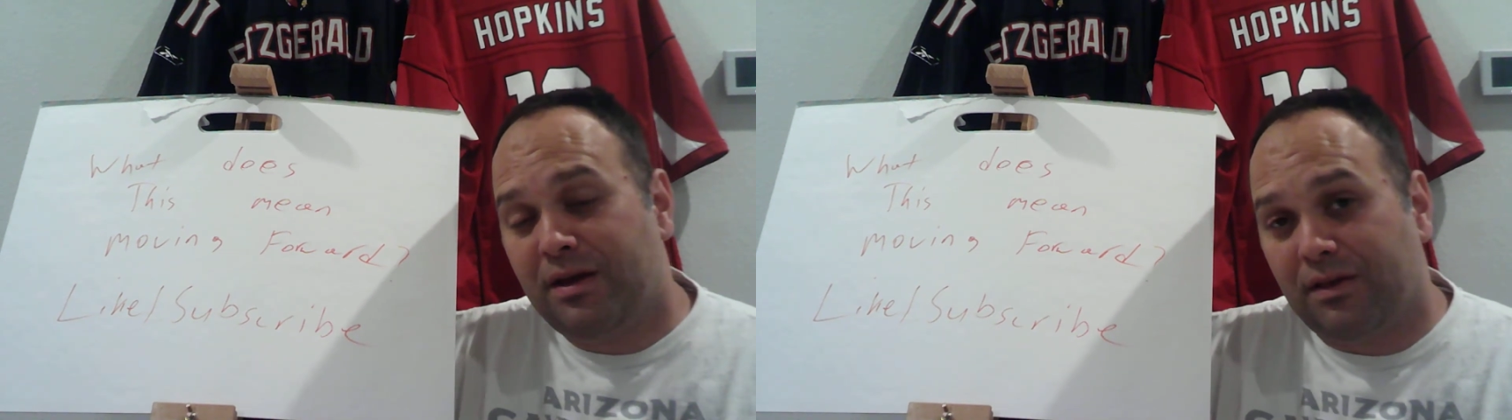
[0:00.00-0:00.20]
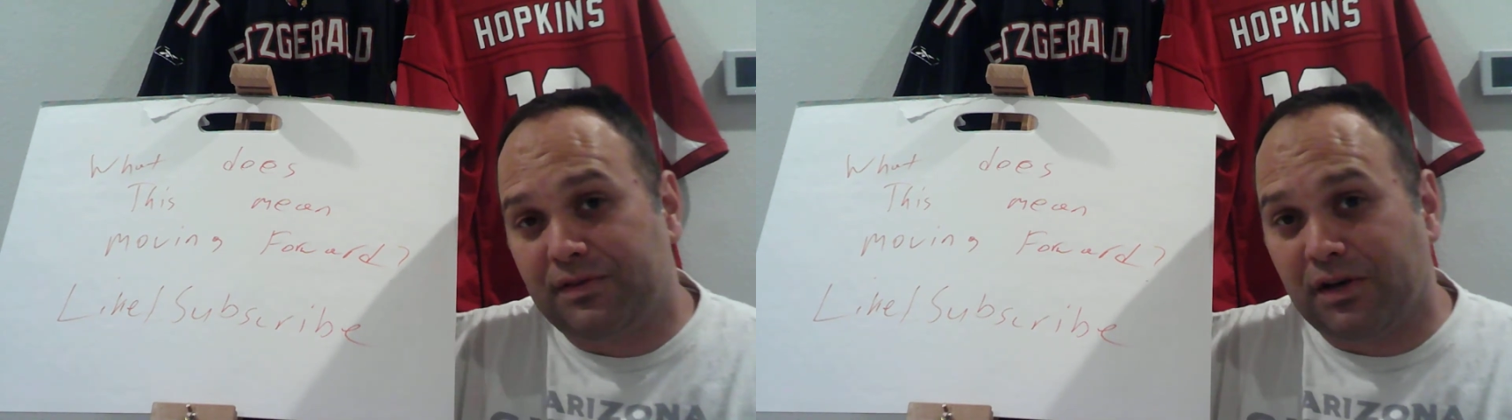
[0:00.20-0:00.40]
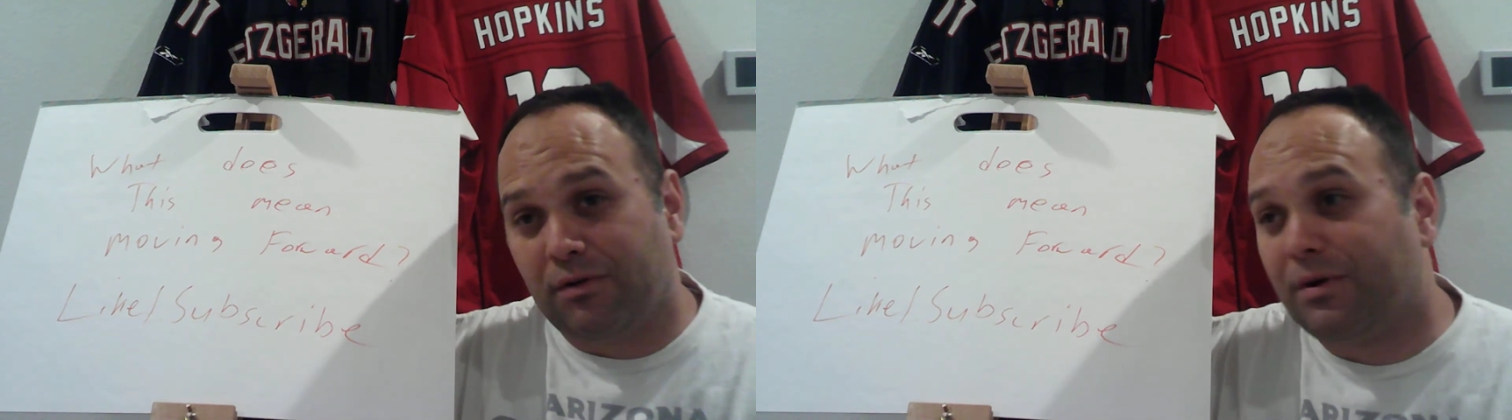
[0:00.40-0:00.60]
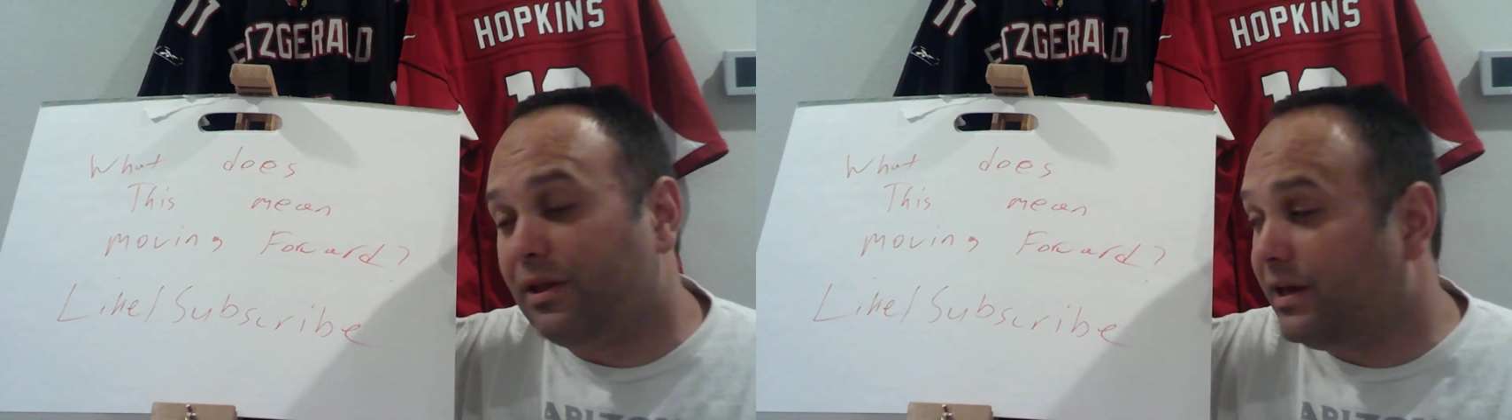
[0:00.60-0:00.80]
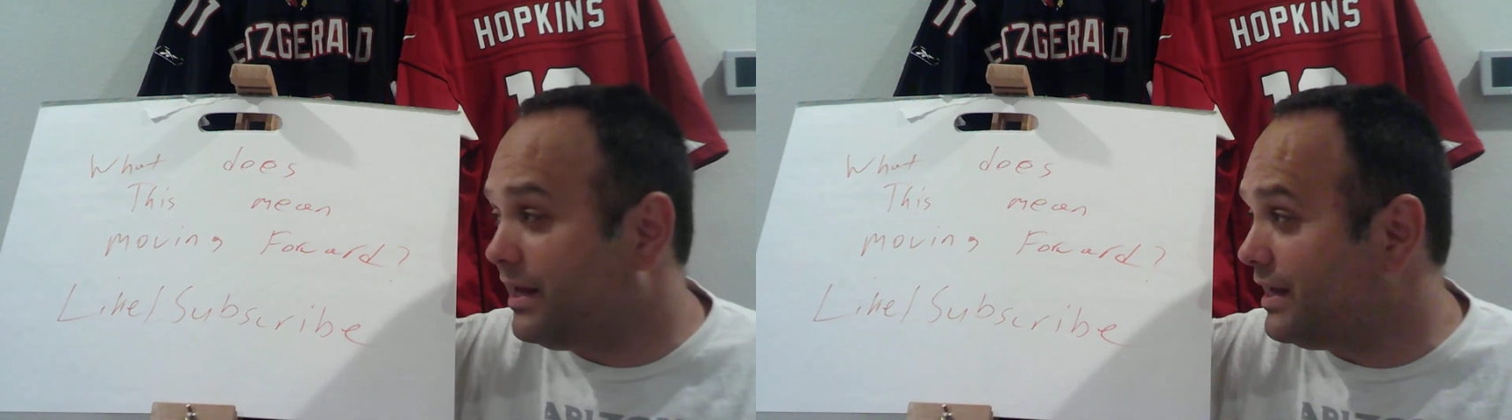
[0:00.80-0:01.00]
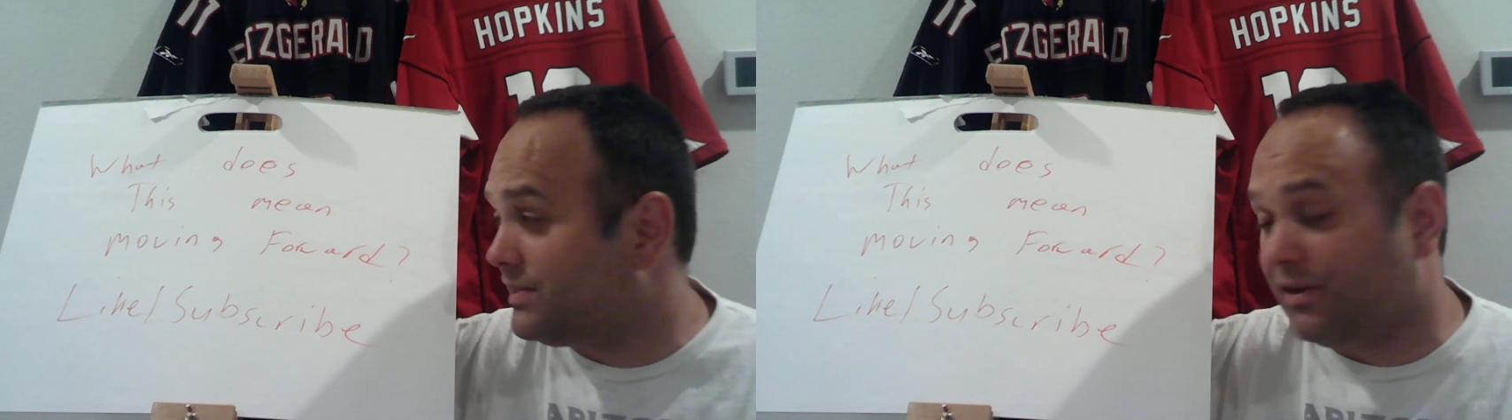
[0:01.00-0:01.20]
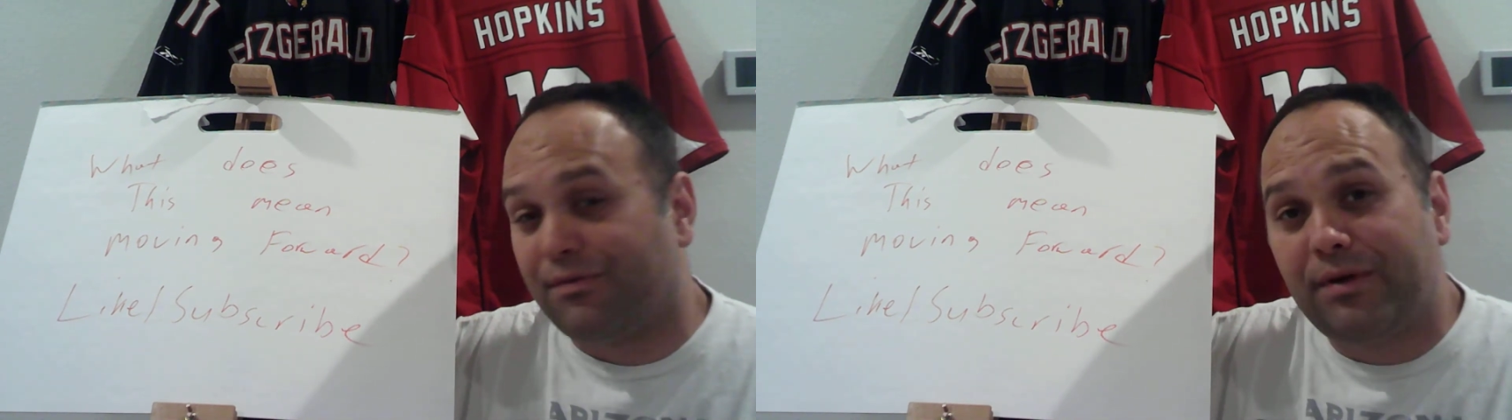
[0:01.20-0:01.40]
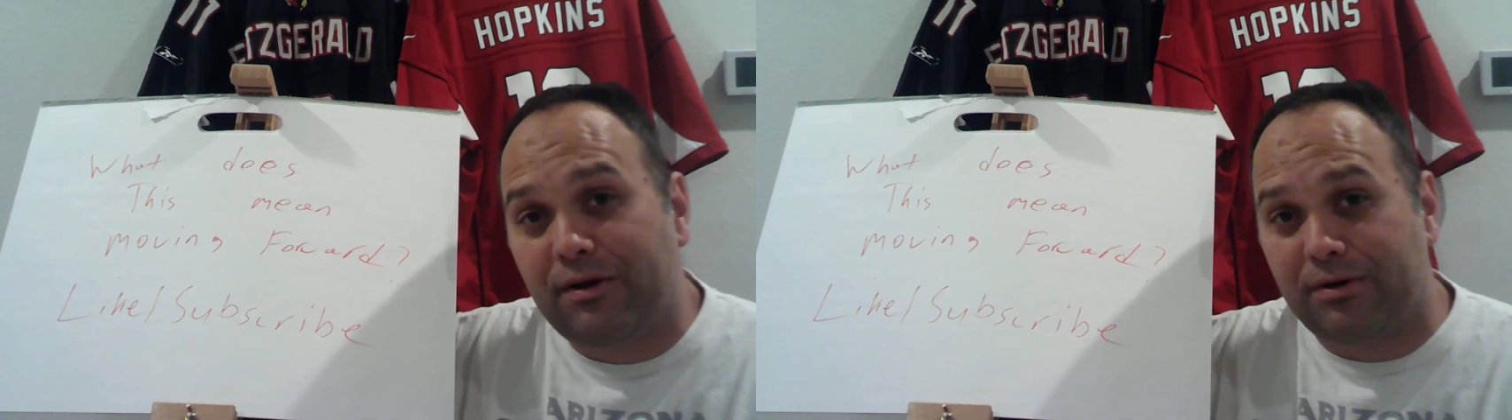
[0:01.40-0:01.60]
So really, it's a
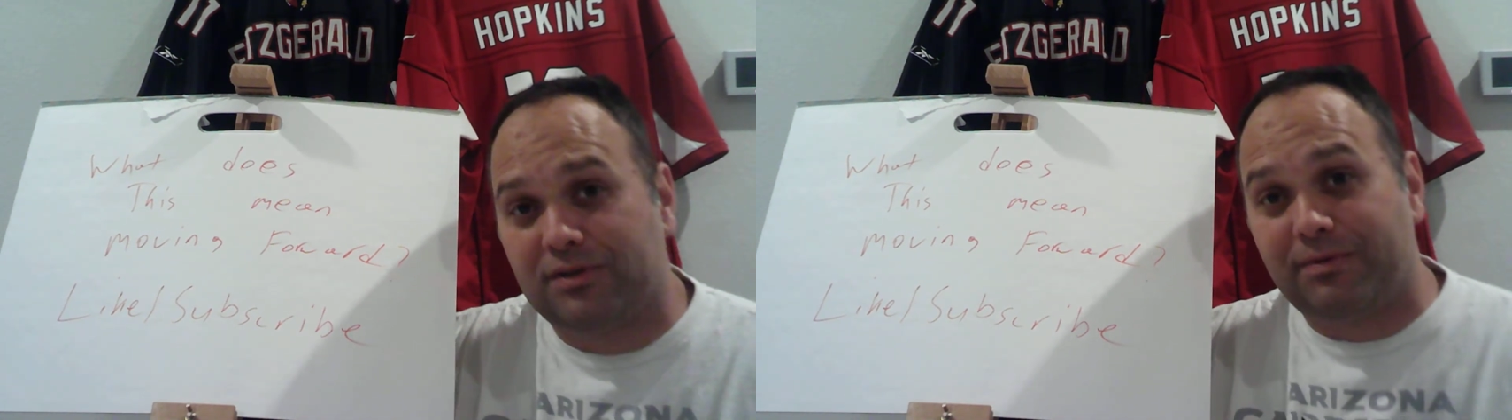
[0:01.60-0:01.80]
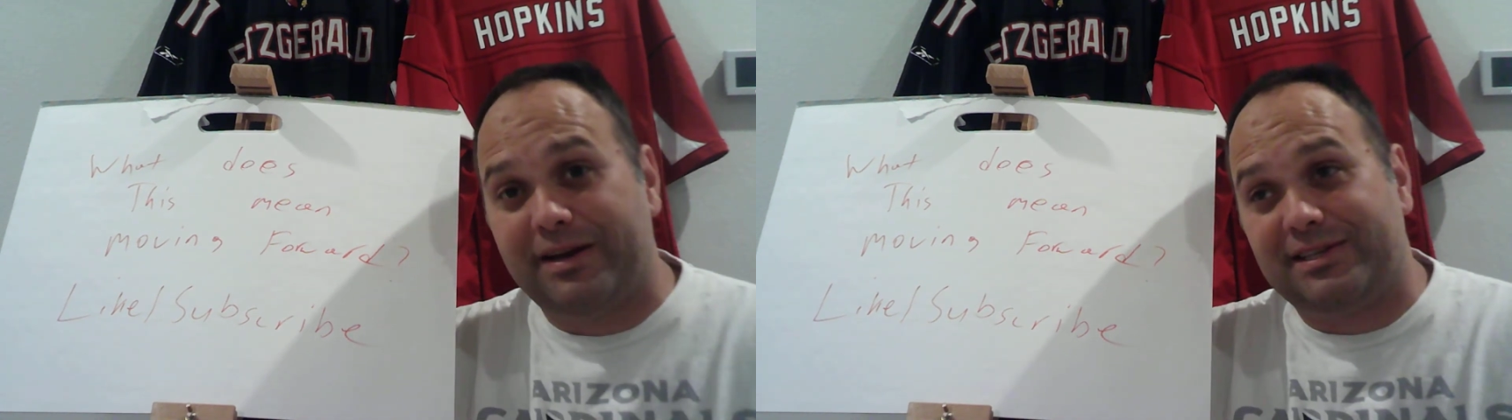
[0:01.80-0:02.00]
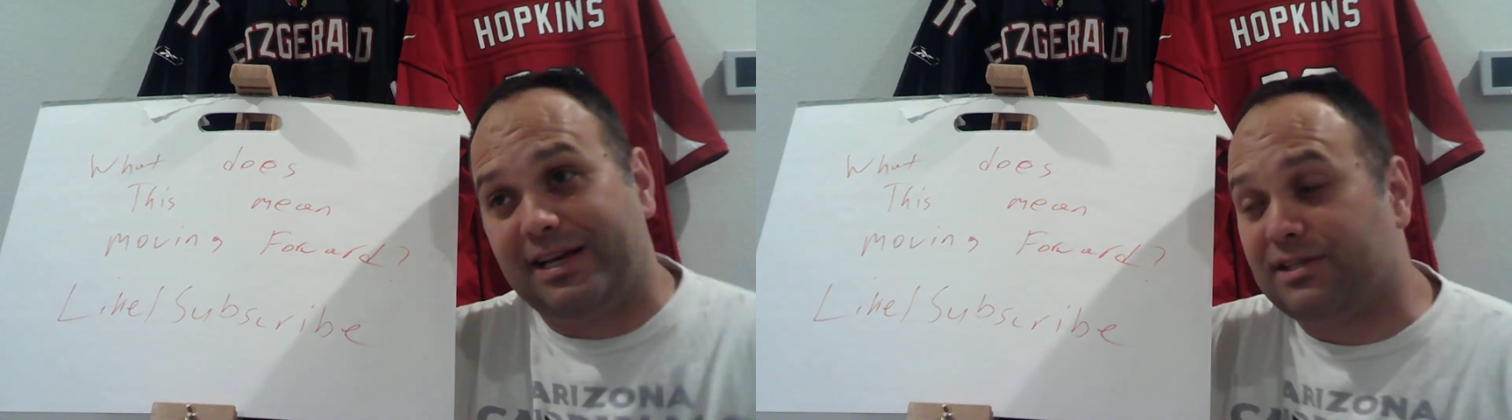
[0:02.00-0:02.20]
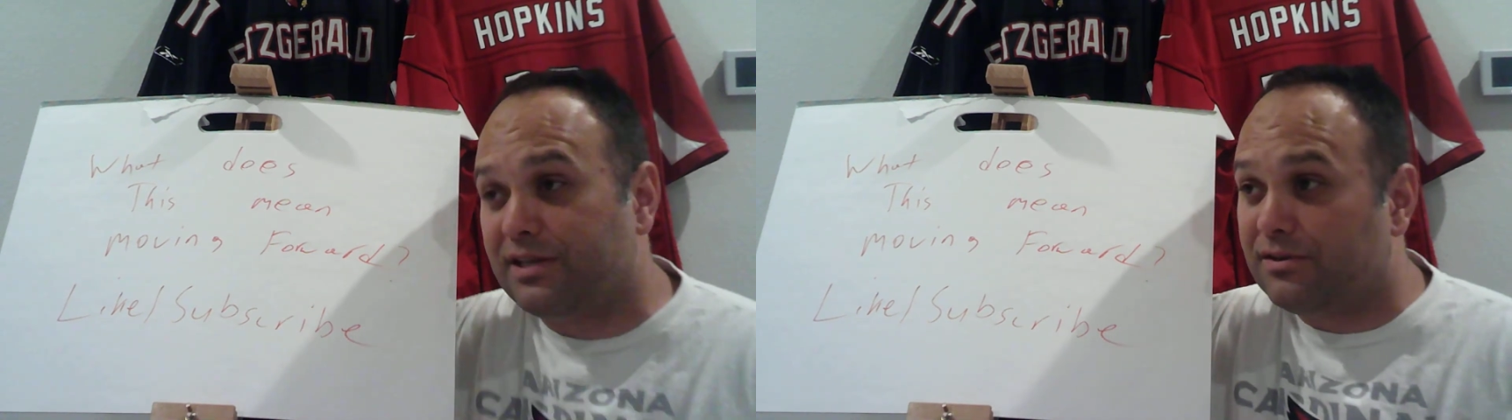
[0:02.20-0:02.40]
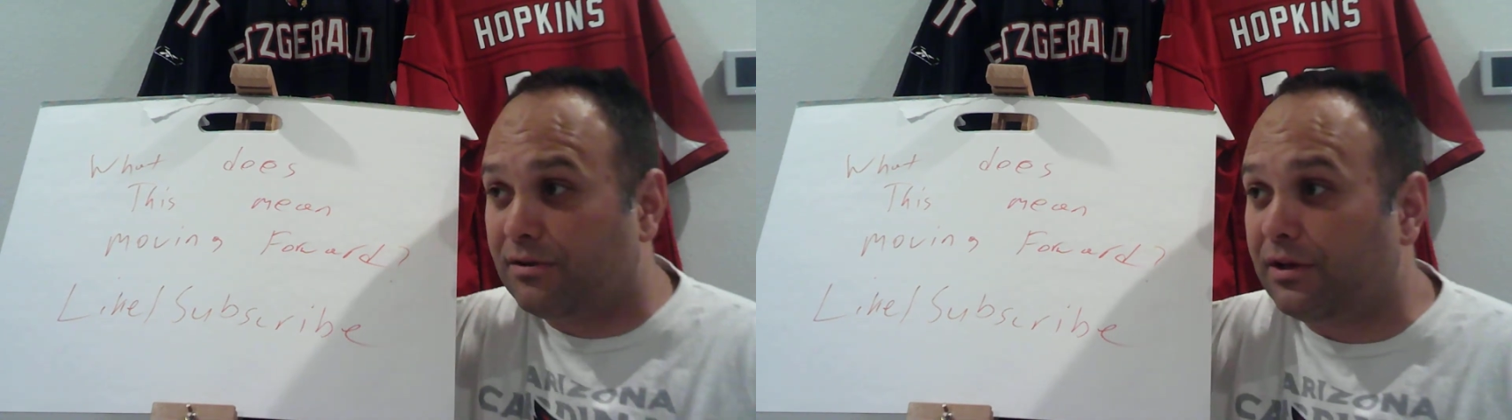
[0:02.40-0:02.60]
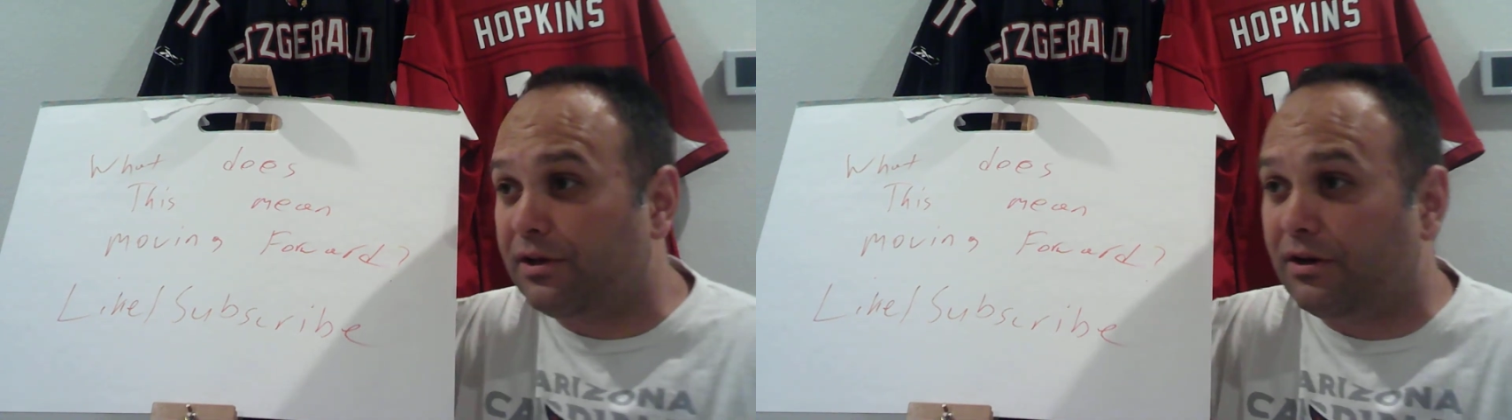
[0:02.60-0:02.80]
3-horse race as it is early in the year.